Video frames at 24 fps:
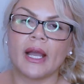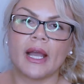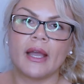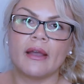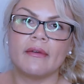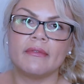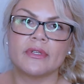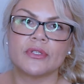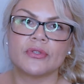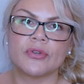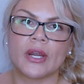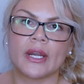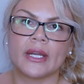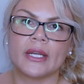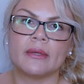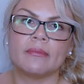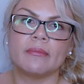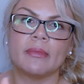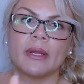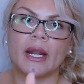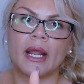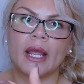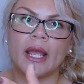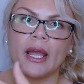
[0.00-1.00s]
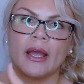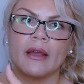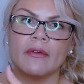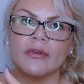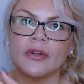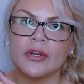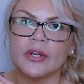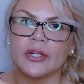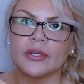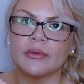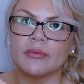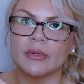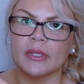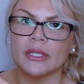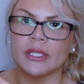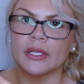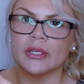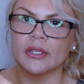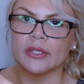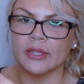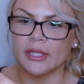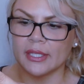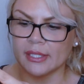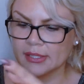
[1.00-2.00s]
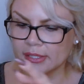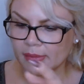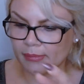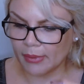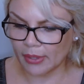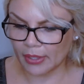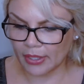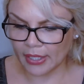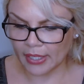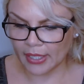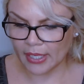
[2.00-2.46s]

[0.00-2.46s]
I haven't tried it, but I have heard really good things about